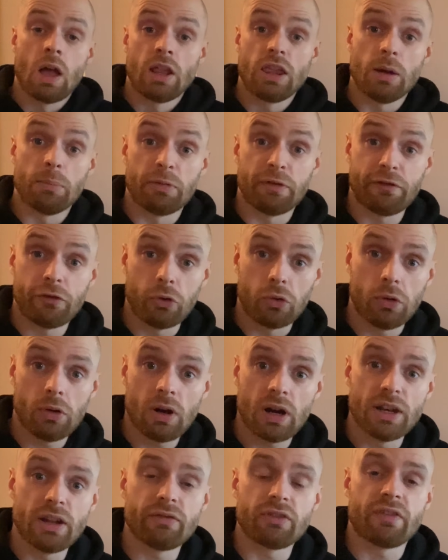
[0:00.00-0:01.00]
Number
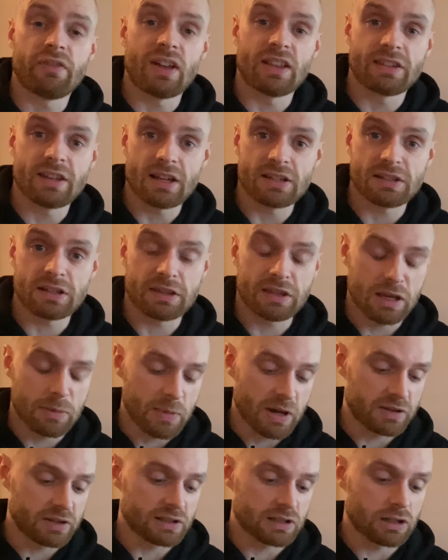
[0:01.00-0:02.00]
4, another fantastic thing
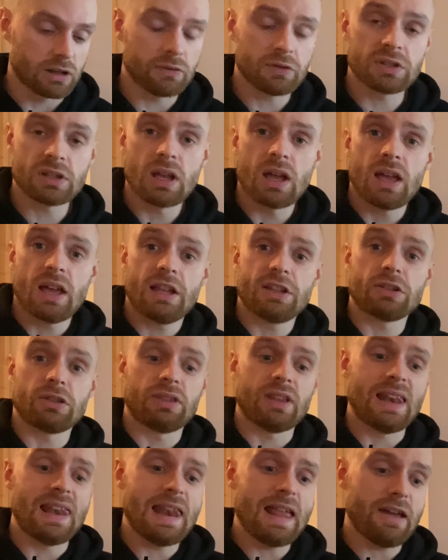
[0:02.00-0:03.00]
about these gloves, is
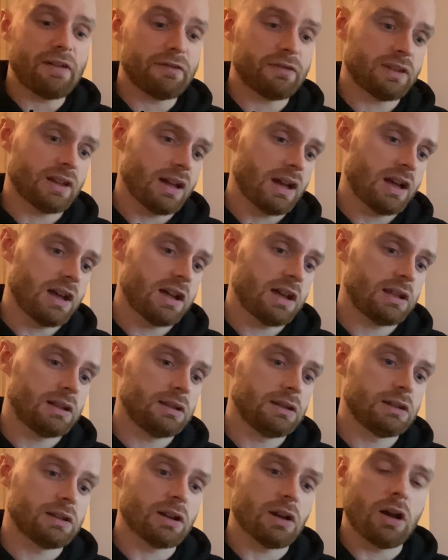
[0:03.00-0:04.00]
on the left
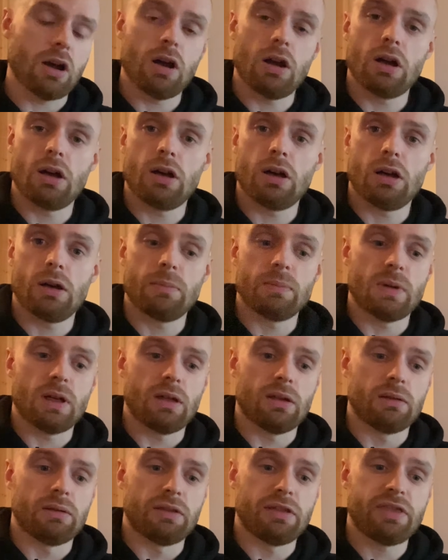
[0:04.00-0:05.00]
hand
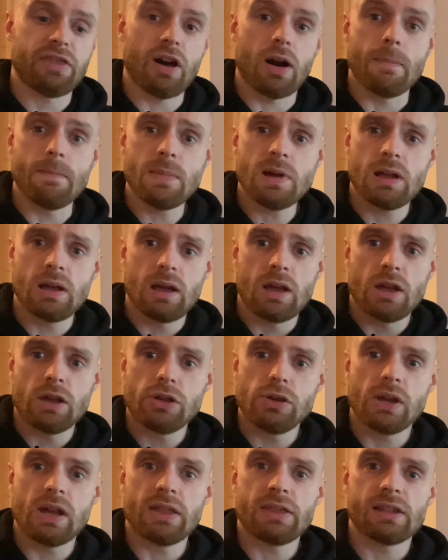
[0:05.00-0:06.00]
thumb,
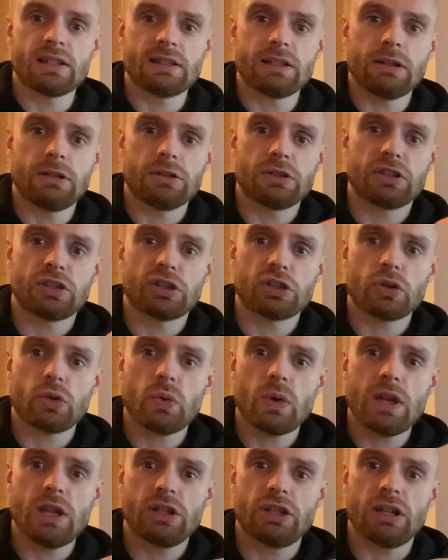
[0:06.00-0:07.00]
you get this little
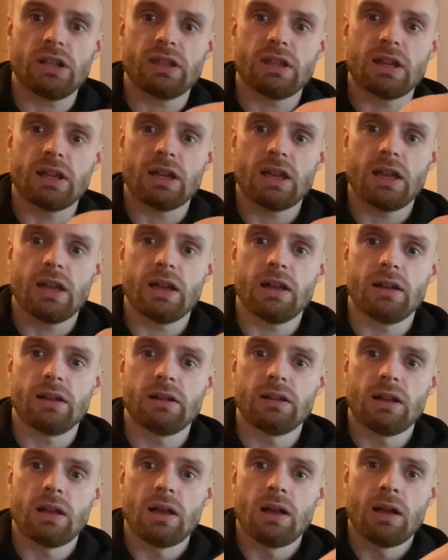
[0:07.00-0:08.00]
squeegee thing here.
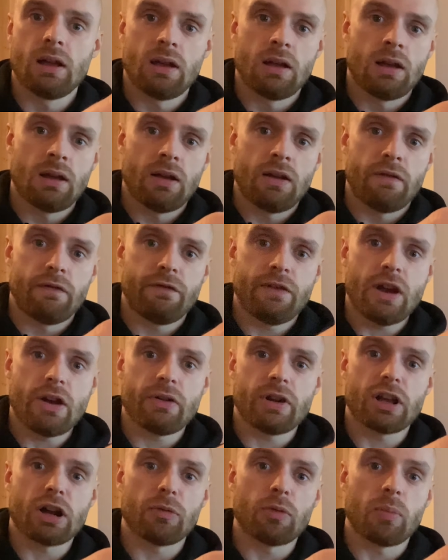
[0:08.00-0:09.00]

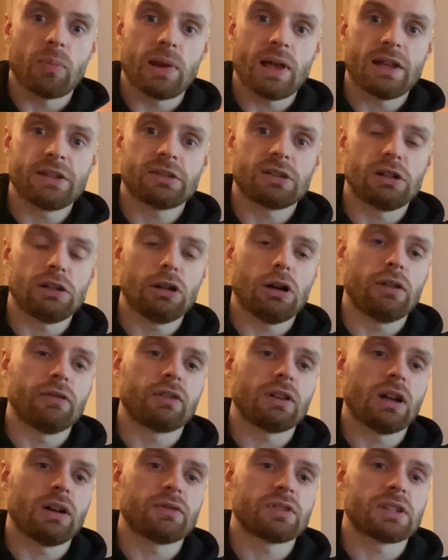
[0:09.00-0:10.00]
Very commonplace on a lot of
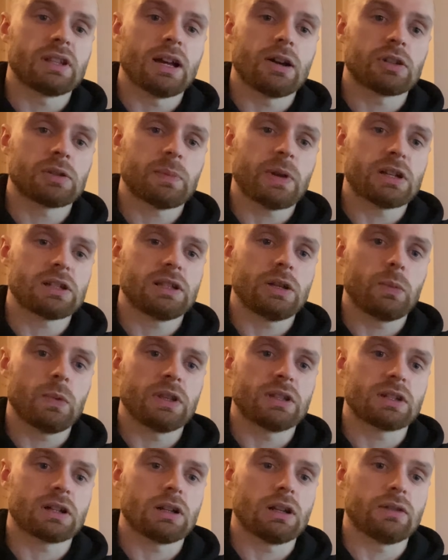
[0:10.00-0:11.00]
gloves now, especially
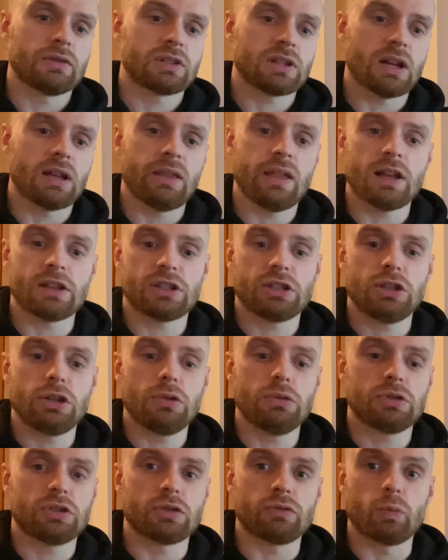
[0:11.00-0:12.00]
winter gloves, and that's
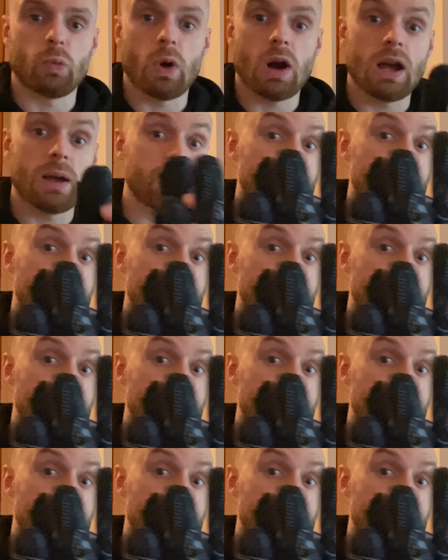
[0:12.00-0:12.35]
used to wipe